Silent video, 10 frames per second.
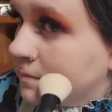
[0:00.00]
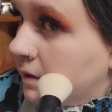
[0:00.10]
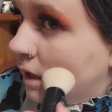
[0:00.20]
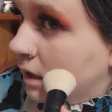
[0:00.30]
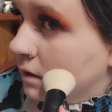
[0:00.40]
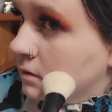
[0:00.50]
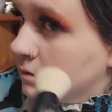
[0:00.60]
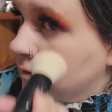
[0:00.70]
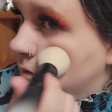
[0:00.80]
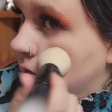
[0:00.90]
But
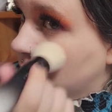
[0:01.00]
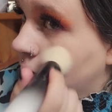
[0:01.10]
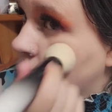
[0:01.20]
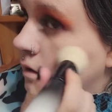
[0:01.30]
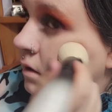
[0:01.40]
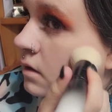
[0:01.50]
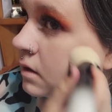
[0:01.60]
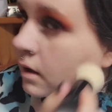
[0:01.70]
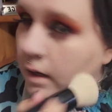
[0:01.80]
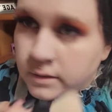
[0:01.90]

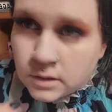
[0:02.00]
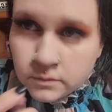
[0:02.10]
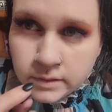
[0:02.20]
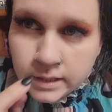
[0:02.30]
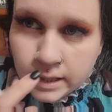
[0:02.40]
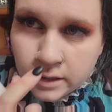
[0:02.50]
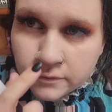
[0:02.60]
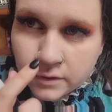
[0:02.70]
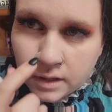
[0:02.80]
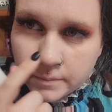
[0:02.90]
I don't really care
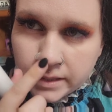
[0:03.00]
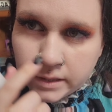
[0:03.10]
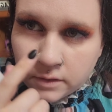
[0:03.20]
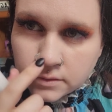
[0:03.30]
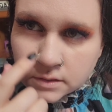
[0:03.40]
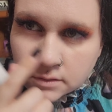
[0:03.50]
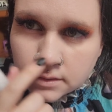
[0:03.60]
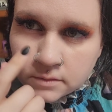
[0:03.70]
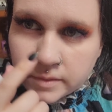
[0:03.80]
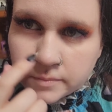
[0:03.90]
for it on my nose. It
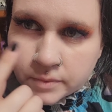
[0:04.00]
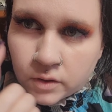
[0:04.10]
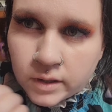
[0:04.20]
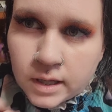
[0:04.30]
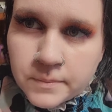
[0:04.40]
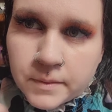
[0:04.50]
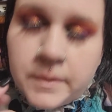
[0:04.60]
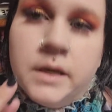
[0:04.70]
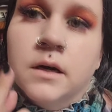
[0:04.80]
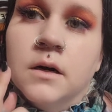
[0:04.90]
looks a little bit broken up on
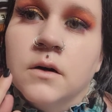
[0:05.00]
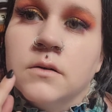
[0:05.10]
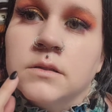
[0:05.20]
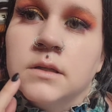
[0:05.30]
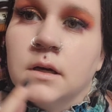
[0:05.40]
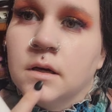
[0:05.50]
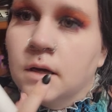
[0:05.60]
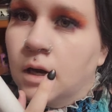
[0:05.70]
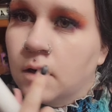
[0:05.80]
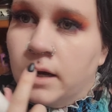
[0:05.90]
my nose.
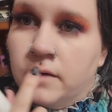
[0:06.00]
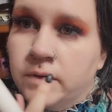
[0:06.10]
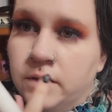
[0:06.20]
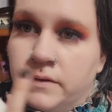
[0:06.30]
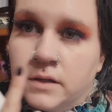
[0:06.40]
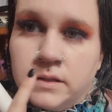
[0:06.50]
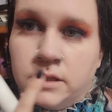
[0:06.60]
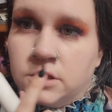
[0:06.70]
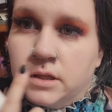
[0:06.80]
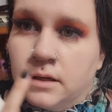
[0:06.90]
I don't have any
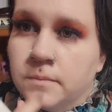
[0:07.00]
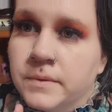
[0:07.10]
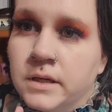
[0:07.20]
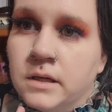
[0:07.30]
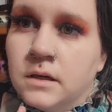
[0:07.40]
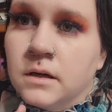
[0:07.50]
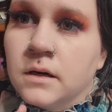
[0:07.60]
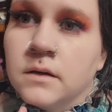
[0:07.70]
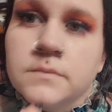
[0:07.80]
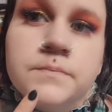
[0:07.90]
foundation up in
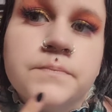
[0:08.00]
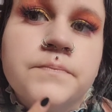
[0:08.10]
here.